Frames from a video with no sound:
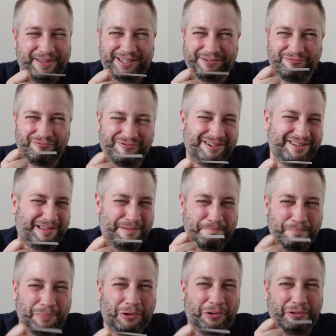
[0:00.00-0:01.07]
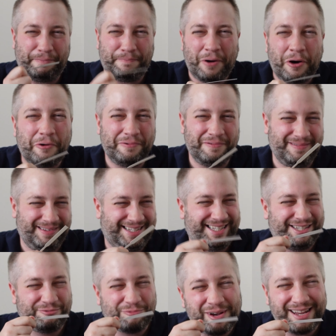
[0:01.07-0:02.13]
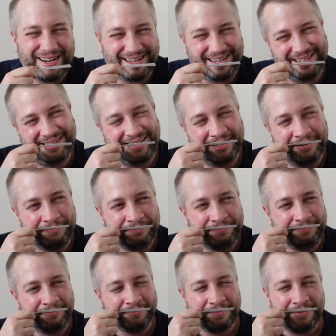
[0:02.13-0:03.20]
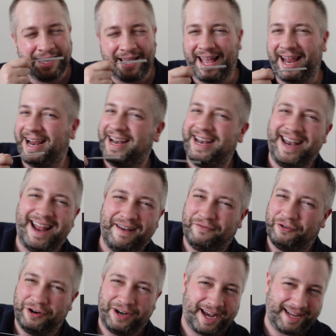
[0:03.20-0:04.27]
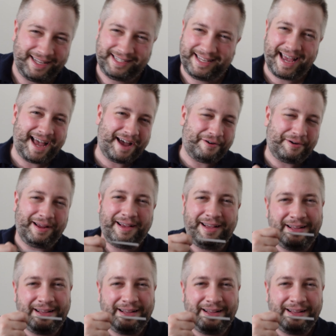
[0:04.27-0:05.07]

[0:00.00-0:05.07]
this really bold, potent sweetness. And it never dies down.